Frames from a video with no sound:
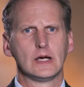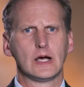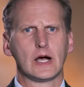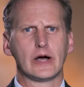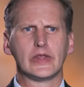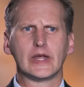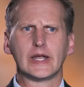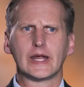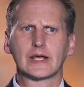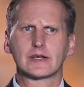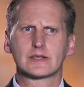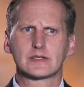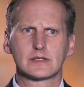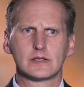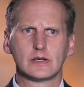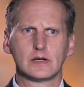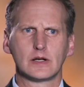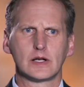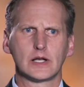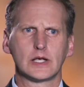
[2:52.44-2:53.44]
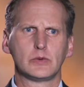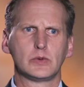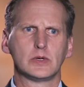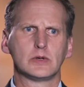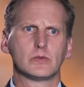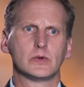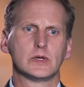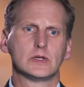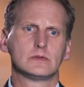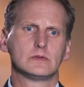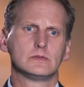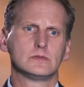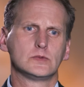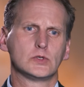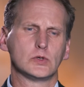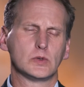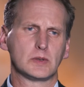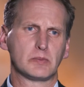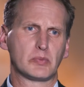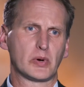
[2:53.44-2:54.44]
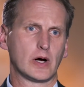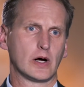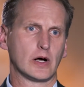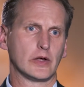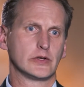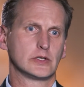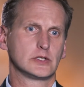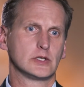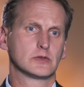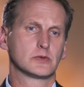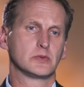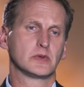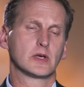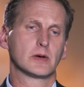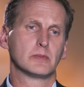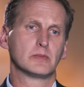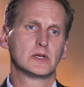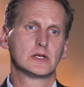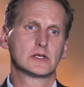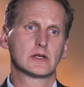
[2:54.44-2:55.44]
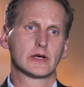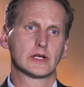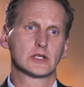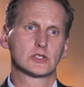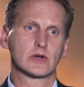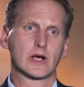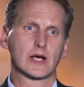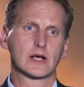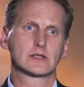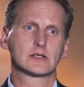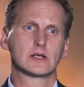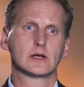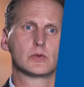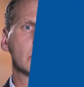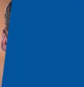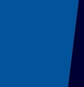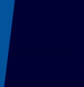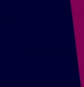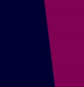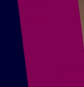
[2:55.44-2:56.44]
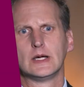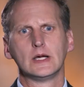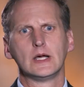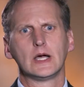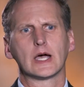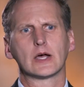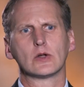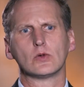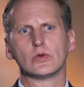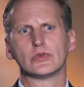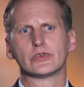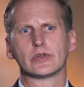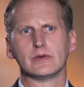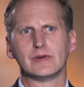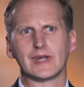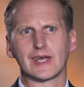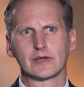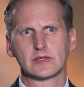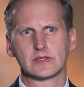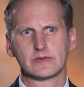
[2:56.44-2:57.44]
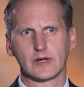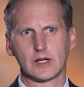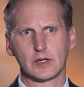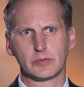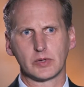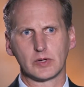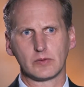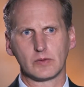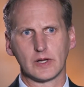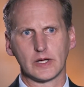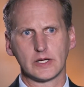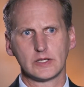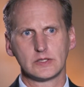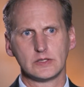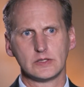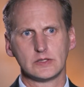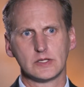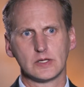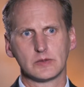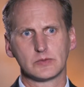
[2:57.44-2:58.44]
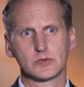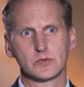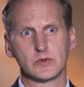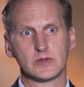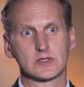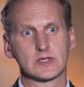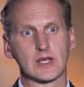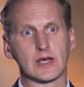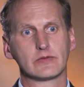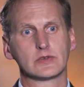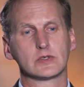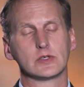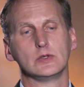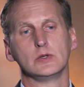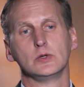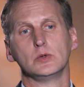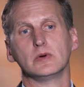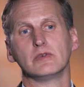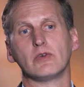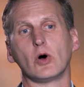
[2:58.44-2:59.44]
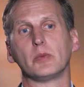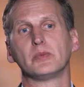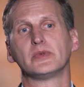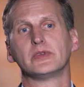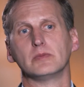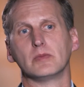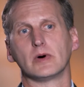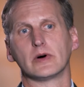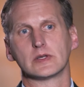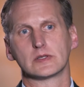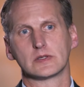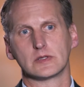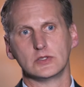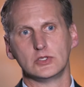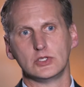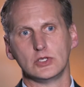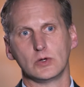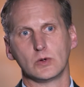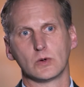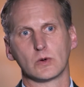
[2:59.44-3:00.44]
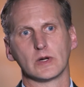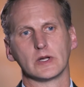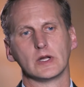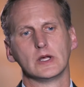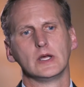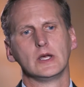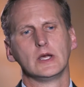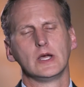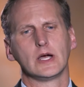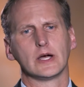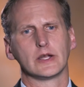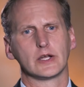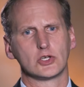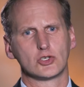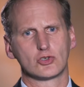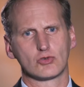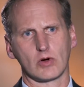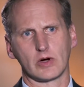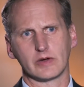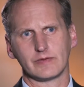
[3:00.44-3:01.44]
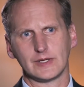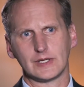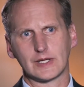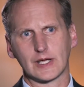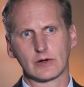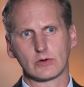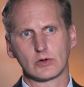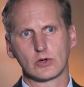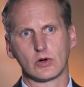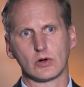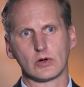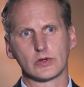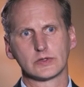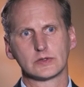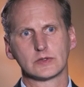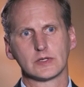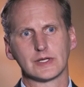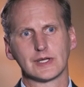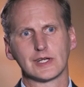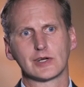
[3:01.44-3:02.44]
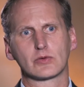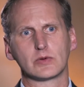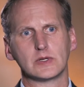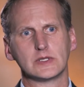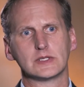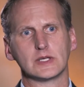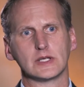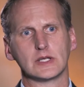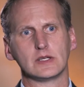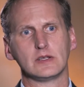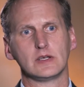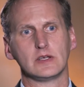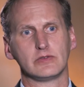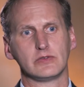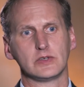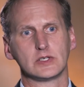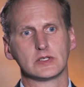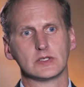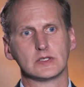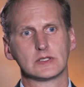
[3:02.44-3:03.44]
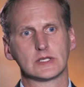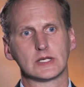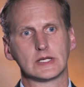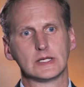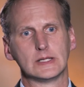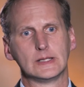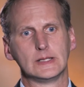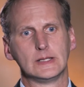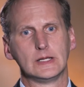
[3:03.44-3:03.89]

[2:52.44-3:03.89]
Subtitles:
And then externally, we're doing partnerships with companies like Traxel, and also now developing relationships with Savsu, who have optimized the Dura and are driving down cost and increasing efficiency.